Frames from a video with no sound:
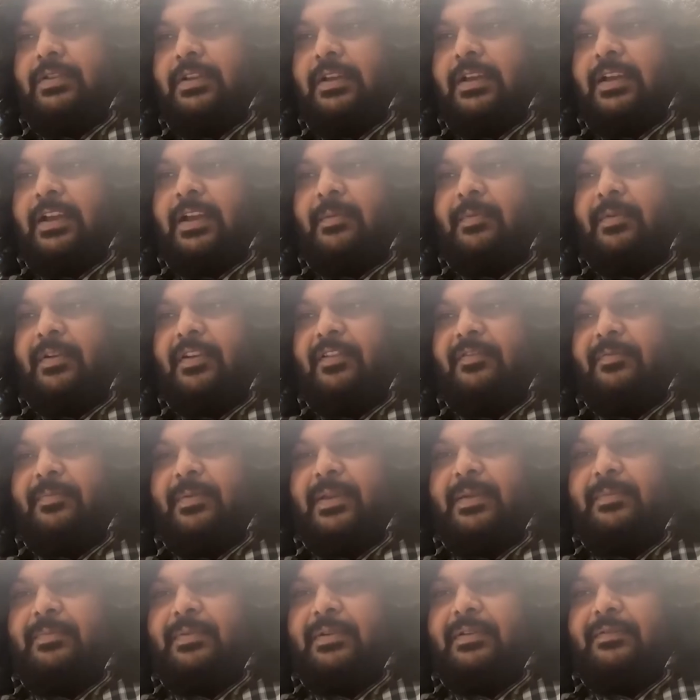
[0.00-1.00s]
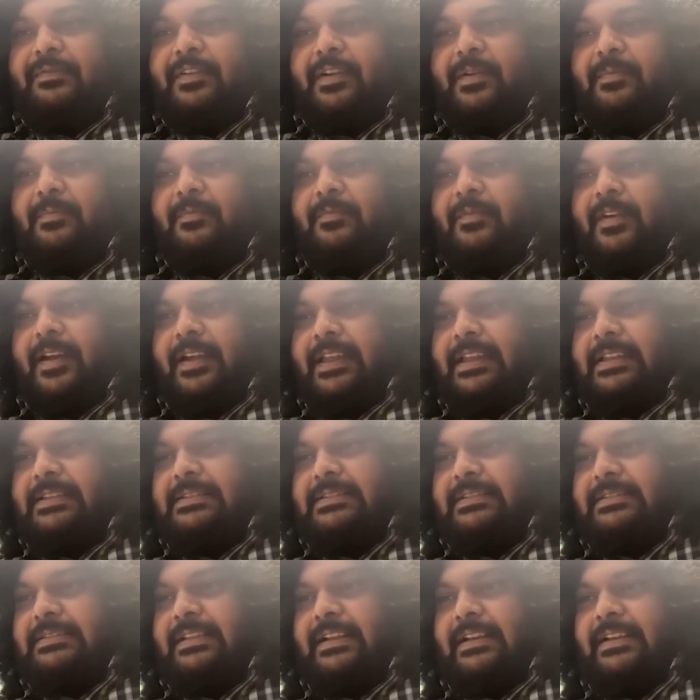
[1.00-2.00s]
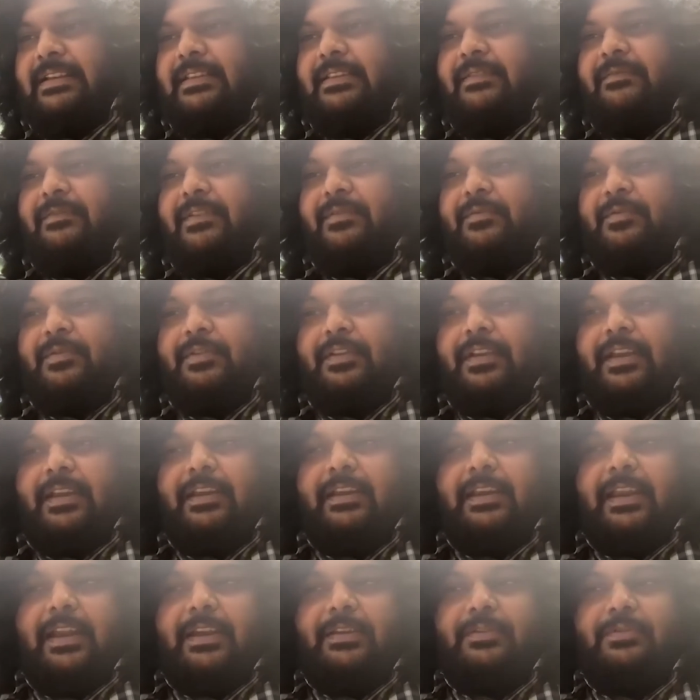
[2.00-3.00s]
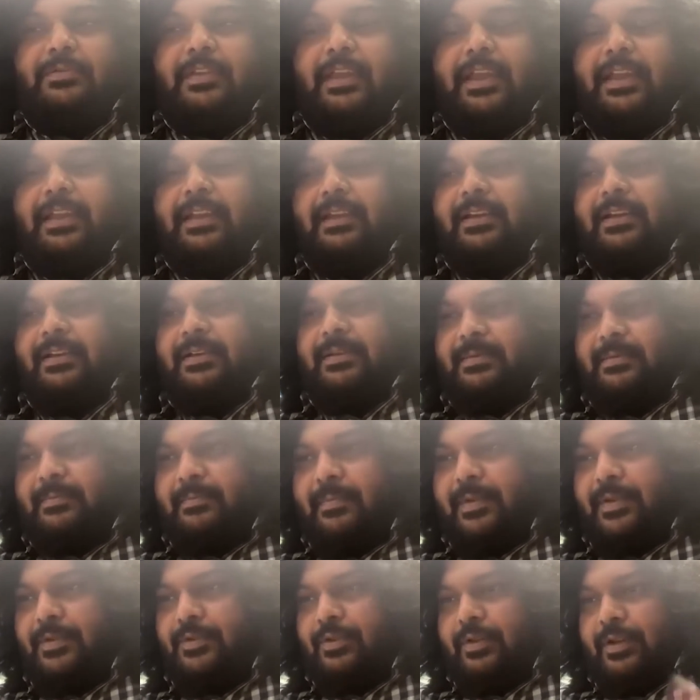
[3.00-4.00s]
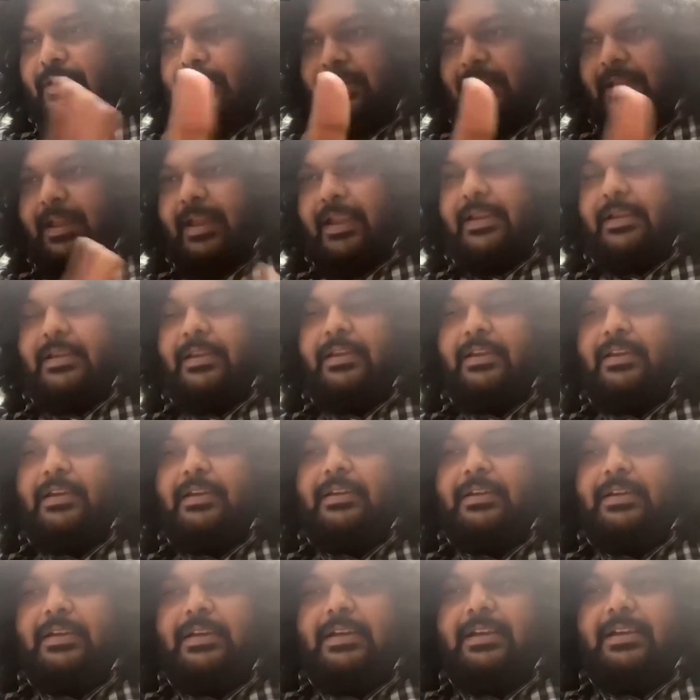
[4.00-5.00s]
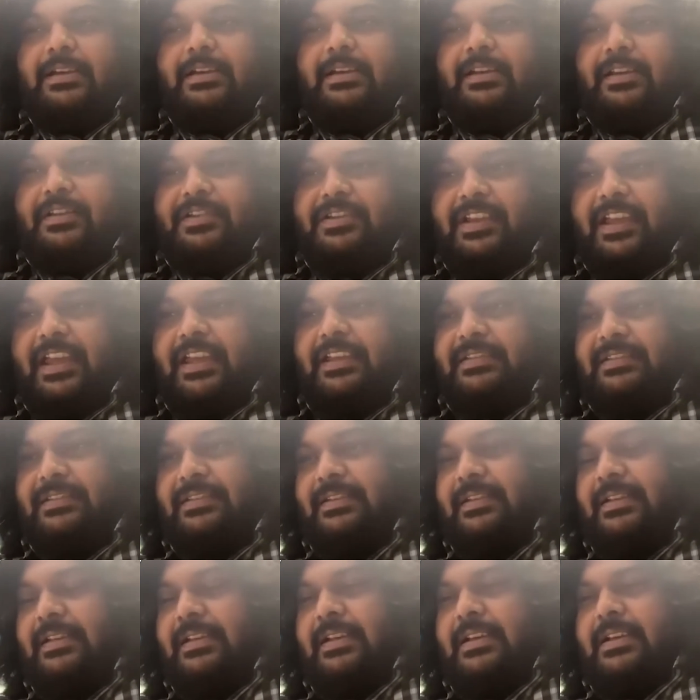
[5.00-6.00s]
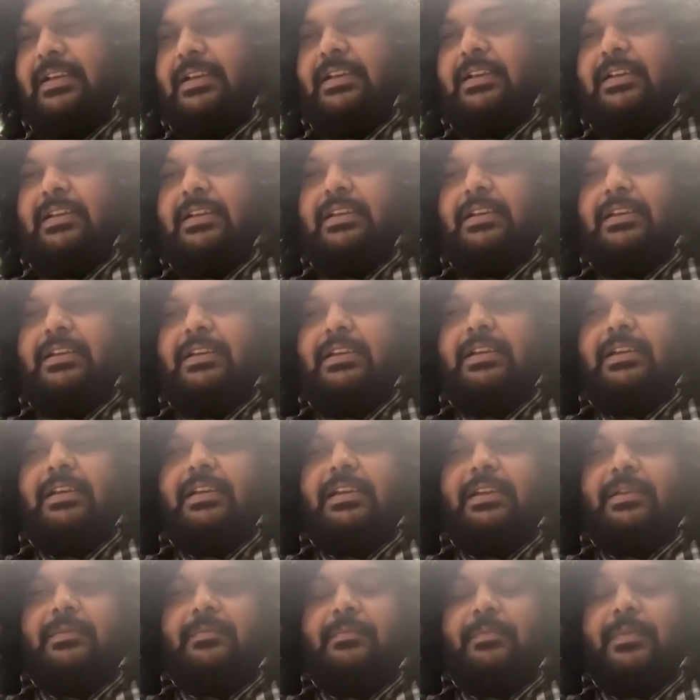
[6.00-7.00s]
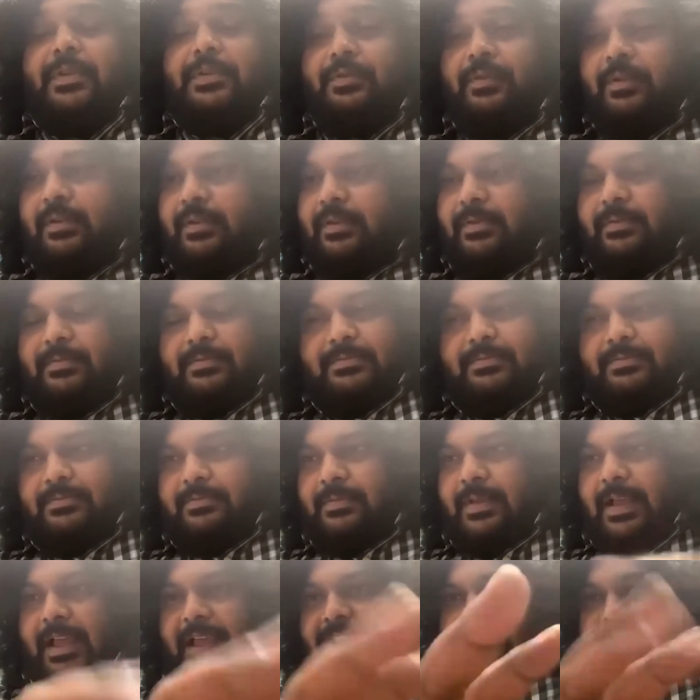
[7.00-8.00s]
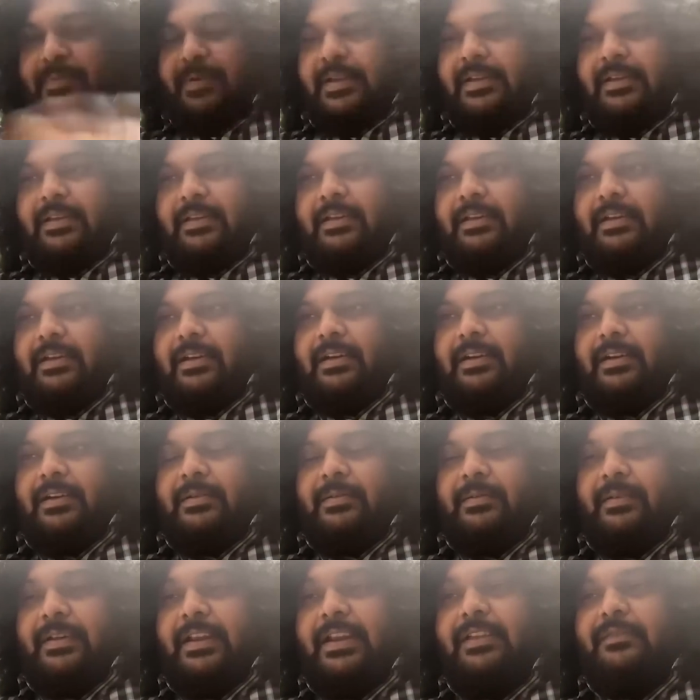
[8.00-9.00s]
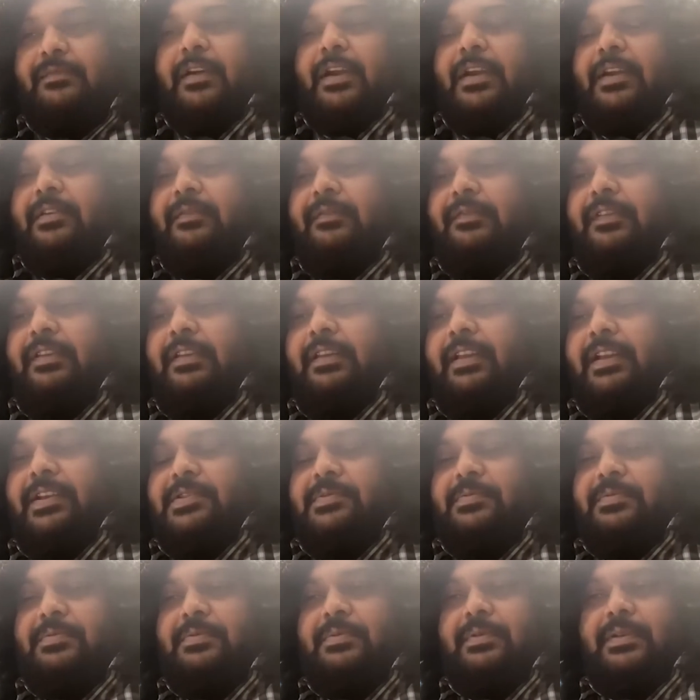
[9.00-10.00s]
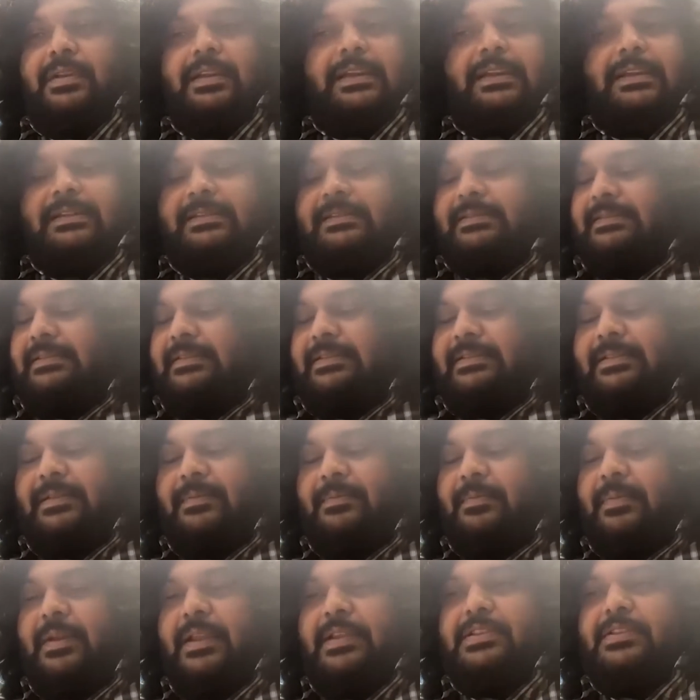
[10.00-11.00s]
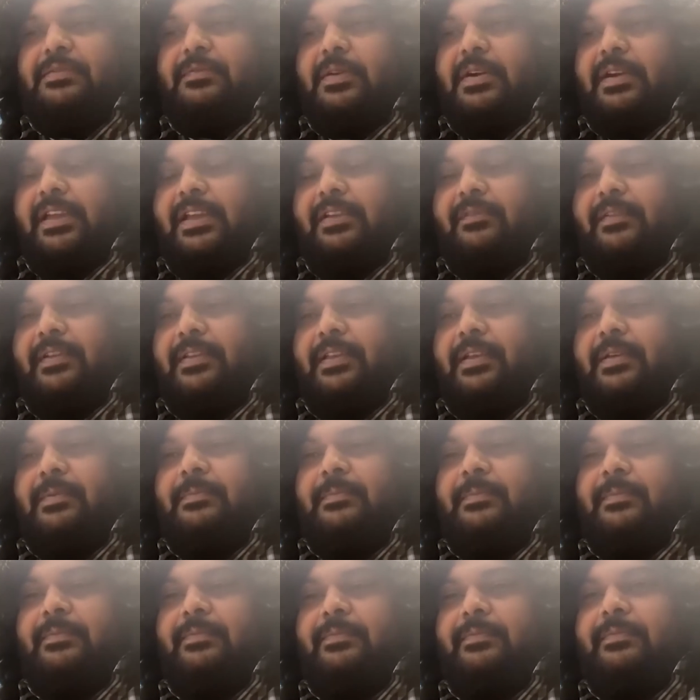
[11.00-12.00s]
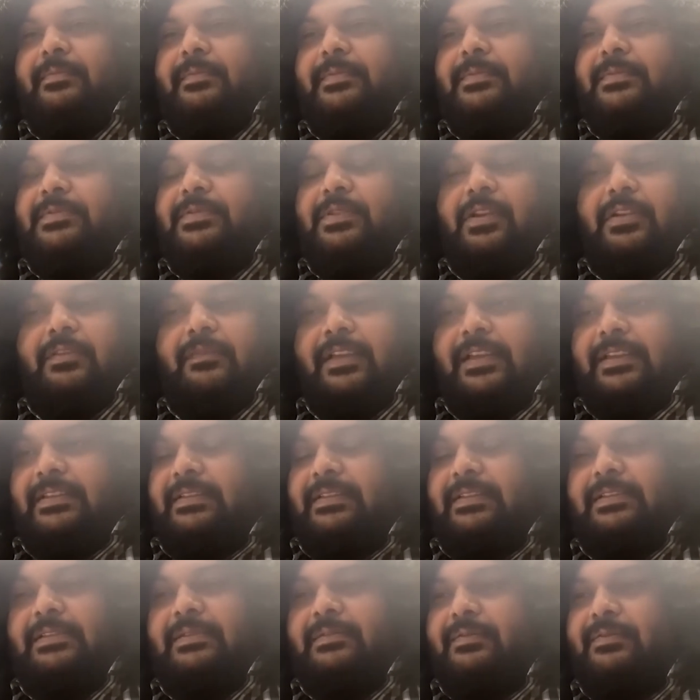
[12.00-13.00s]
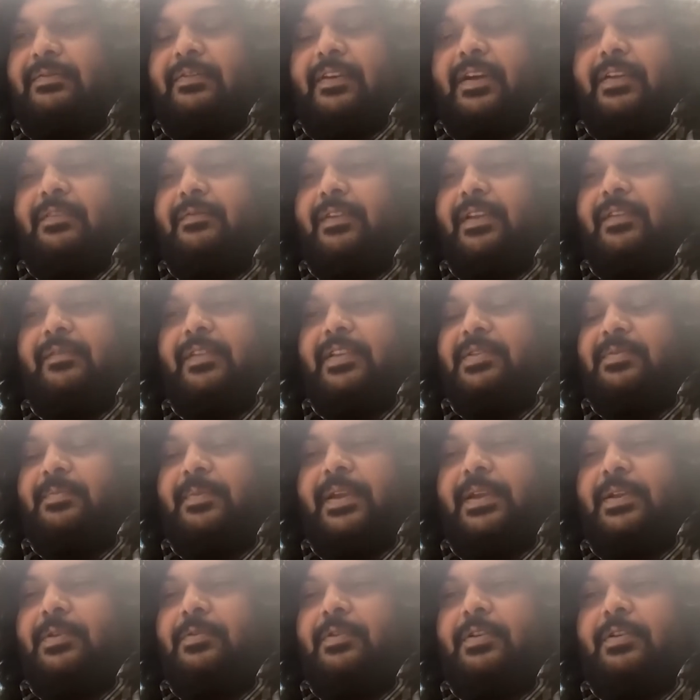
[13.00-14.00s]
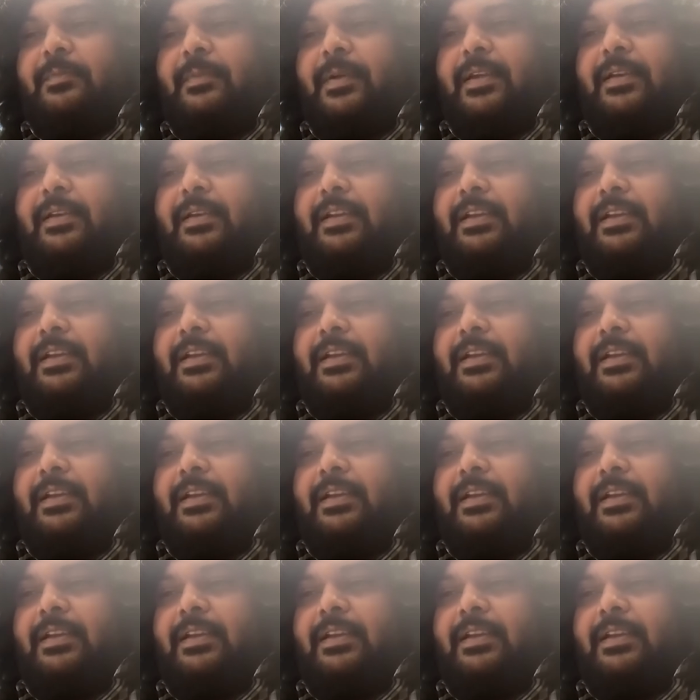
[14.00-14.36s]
So a couple of people from Vakil Search that we would really like to thank: Mitul and Rishikesh. And Mitul has been really wonderful. It's a pleasure working with him. It's always fun when we speak to him, and